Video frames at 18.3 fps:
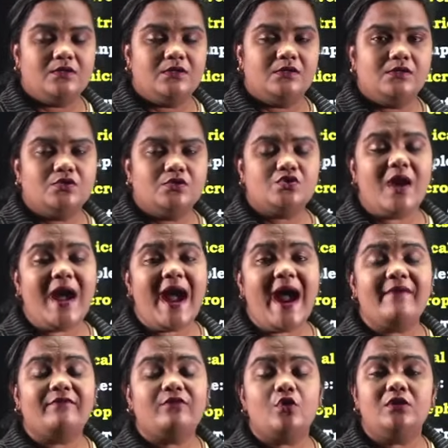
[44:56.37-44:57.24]
So I
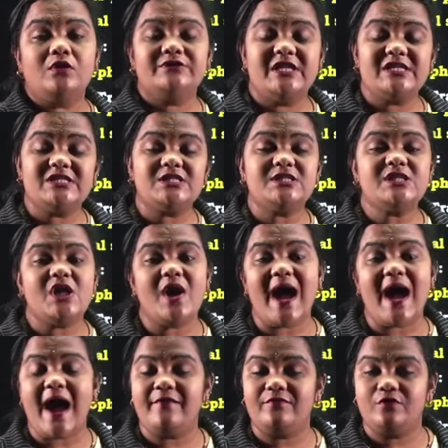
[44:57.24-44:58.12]
have told, just now I
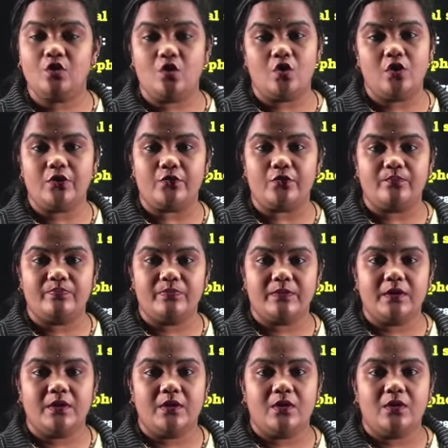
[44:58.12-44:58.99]
have told you,
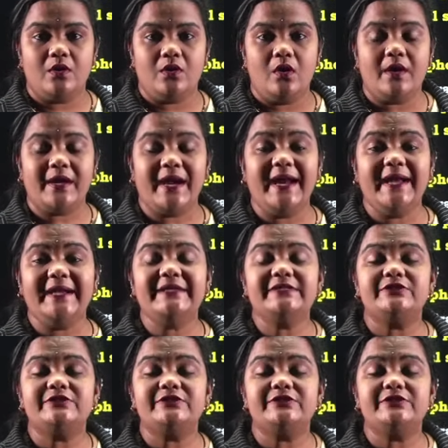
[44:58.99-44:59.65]
okay, in